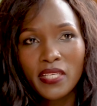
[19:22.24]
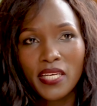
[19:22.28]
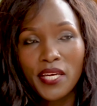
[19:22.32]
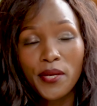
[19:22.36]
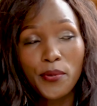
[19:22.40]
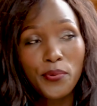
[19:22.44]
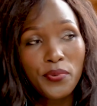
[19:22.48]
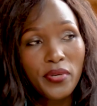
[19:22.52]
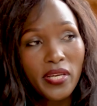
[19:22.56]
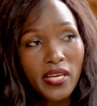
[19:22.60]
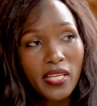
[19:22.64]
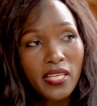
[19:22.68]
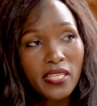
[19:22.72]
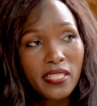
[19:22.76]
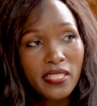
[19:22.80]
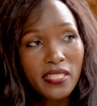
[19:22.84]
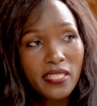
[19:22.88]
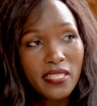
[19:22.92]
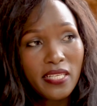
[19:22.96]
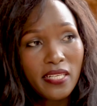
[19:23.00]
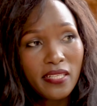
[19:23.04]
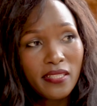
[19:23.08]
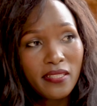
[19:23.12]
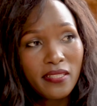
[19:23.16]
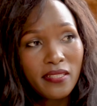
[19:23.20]
area
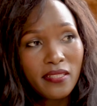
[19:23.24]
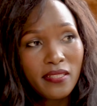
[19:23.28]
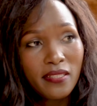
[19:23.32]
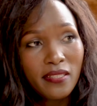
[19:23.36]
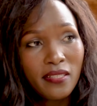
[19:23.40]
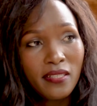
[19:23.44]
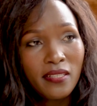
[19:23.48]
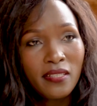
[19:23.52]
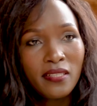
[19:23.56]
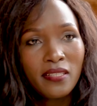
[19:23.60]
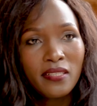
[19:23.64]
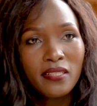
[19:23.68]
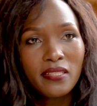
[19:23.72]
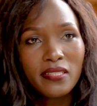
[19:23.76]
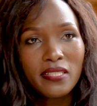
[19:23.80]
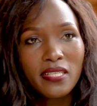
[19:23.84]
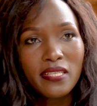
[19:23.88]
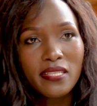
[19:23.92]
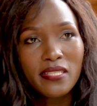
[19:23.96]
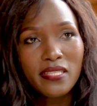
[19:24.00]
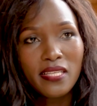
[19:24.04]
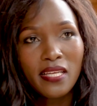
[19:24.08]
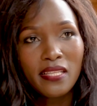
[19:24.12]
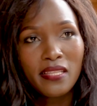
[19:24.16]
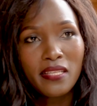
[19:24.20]
leader.
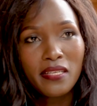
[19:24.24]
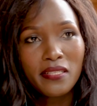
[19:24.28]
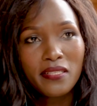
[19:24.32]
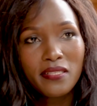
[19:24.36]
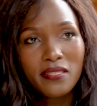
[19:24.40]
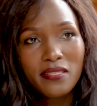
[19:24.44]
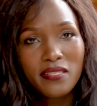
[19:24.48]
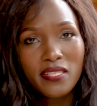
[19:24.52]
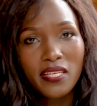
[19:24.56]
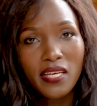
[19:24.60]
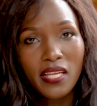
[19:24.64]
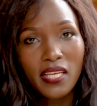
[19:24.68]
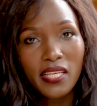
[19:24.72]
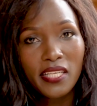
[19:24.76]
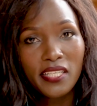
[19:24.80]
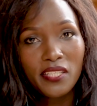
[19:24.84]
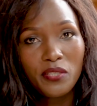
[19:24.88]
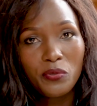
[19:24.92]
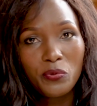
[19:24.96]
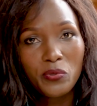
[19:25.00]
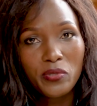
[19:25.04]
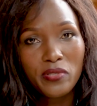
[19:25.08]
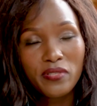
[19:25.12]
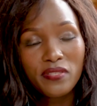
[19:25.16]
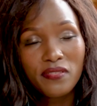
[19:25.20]
Yes, and the
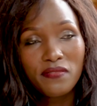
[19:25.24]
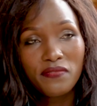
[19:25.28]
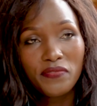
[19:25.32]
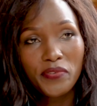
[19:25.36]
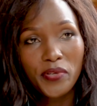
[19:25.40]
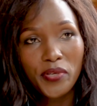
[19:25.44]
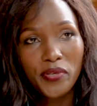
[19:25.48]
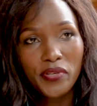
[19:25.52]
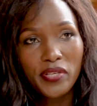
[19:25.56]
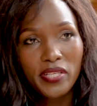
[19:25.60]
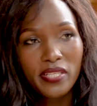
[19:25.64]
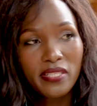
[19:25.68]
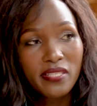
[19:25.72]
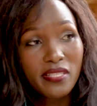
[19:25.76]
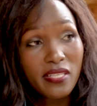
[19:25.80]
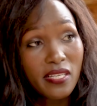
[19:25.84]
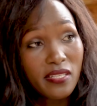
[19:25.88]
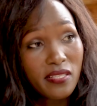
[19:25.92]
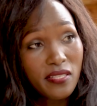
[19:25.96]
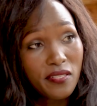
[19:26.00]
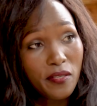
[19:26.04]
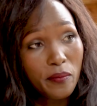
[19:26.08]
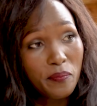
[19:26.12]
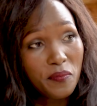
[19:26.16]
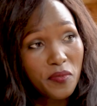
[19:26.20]
chairlady was very
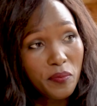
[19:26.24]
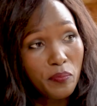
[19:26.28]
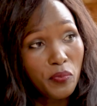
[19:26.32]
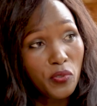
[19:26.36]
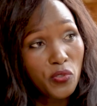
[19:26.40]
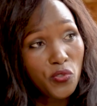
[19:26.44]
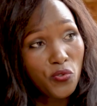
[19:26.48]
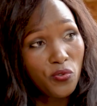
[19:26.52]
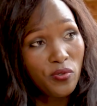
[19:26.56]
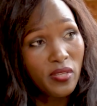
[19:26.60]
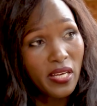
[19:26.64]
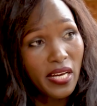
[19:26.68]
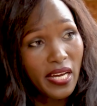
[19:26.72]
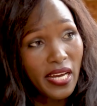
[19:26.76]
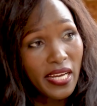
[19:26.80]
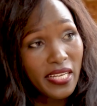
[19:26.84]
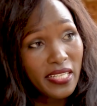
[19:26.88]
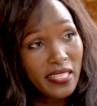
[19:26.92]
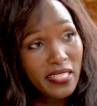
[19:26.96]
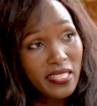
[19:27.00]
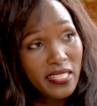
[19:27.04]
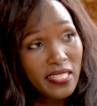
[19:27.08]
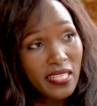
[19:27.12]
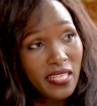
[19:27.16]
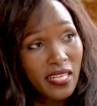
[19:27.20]
susceptible to the
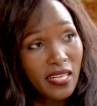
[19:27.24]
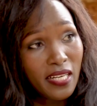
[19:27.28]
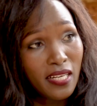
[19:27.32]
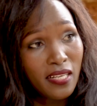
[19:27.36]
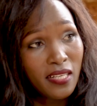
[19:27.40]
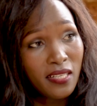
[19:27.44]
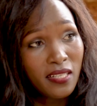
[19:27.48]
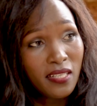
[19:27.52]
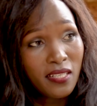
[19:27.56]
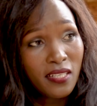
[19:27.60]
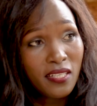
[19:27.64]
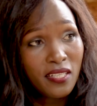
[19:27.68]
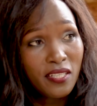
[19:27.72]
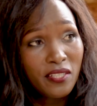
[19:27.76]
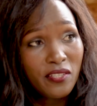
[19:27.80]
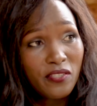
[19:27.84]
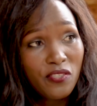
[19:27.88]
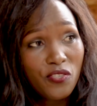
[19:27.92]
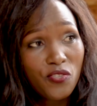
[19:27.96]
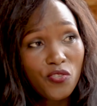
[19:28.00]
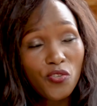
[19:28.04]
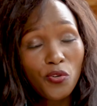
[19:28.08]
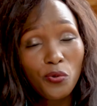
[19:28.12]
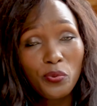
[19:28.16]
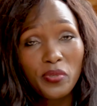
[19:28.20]
idea.
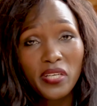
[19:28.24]
So